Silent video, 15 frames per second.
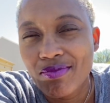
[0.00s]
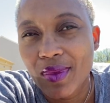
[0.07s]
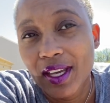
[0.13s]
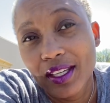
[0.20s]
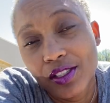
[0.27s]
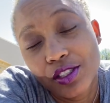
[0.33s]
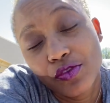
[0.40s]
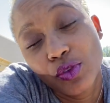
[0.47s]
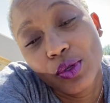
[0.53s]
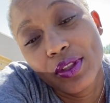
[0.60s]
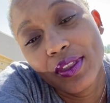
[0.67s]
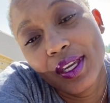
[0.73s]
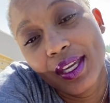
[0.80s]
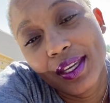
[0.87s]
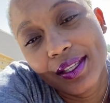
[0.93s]
here's 4
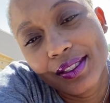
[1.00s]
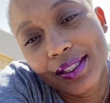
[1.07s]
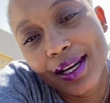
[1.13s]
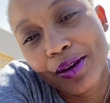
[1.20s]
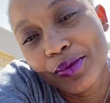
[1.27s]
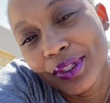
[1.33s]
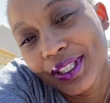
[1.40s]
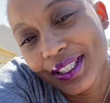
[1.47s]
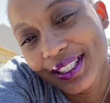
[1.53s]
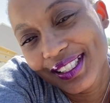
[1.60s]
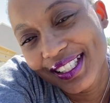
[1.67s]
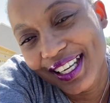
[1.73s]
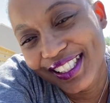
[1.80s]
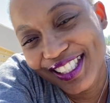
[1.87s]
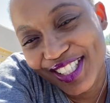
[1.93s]
things that I want to
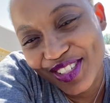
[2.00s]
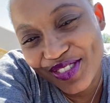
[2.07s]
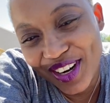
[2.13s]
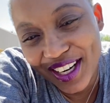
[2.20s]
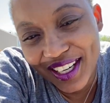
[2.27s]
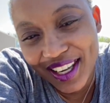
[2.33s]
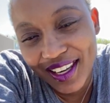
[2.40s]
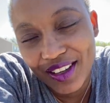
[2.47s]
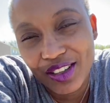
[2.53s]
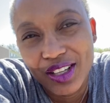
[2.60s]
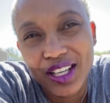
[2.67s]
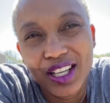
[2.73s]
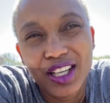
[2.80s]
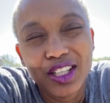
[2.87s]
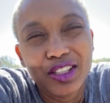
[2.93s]
say to you right now.
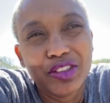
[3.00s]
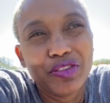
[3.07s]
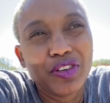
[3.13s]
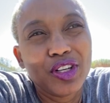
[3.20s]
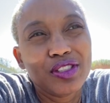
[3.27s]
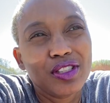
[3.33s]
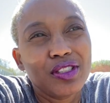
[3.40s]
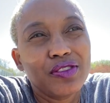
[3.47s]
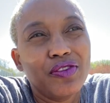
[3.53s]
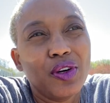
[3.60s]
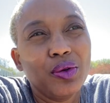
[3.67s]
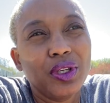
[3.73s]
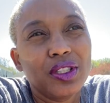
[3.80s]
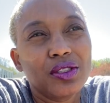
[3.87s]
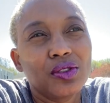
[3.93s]
The first is
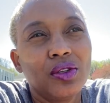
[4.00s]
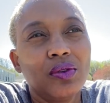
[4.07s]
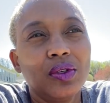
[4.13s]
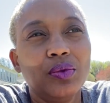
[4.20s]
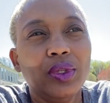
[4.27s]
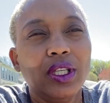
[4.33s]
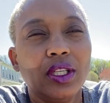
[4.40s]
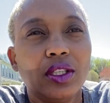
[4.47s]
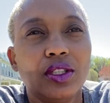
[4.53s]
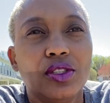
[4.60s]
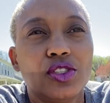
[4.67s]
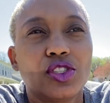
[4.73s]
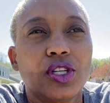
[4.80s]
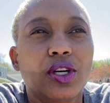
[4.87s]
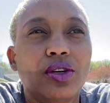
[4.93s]
focus on what we can
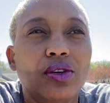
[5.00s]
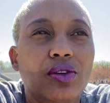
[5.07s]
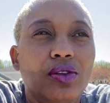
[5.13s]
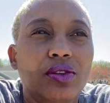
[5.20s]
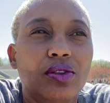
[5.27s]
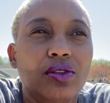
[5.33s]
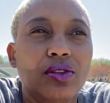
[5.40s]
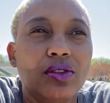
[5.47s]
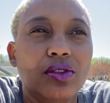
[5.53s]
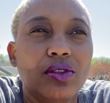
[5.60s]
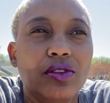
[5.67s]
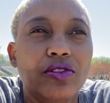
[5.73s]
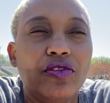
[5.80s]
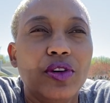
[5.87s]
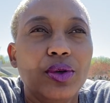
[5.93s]
control.
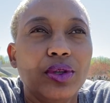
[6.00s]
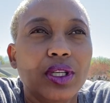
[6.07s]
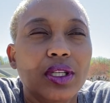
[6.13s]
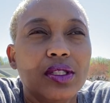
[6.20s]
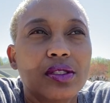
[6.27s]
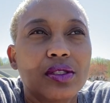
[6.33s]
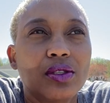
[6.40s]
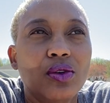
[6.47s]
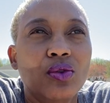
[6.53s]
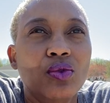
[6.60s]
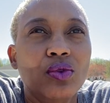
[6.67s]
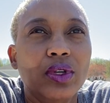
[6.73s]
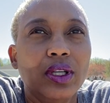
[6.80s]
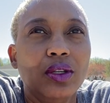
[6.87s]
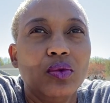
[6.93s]
Focus
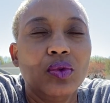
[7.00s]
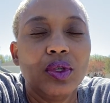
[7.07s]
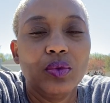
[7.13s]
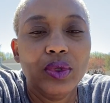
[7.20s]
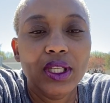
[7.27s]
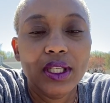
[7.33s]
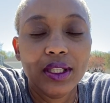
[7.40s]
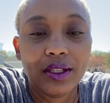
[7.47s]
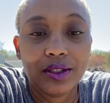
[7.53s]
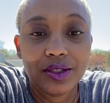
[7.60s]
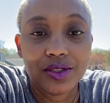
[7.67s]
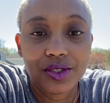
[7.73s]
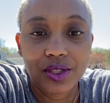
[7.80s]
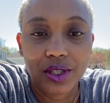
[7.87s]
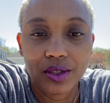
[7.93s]
on what we can
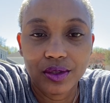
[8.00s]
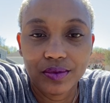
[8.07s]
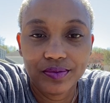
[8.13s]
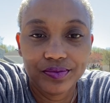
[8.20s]
control.